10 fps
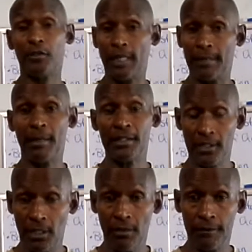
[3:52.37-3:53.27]
like
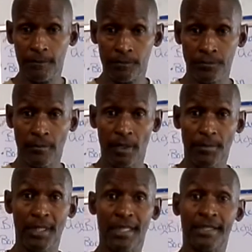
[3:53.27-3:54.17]
myself,
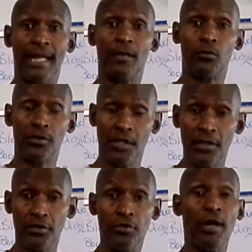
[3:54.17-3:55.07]
because I will
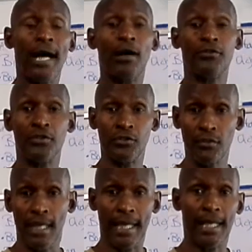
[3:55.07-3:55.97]
teach you how to do
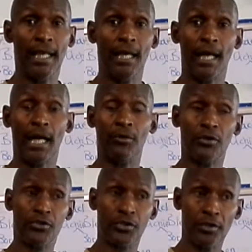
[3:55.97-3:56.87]
that. I will
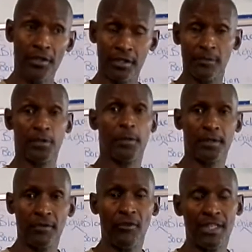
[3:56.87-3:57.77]
show you some
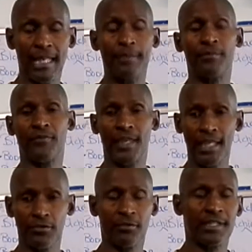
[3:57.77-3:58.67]
specific types of
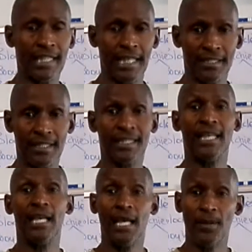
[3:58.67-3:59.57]
exercises
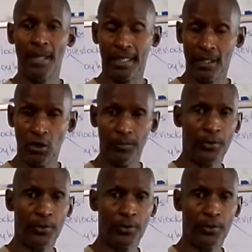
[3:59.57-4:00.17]
that can help you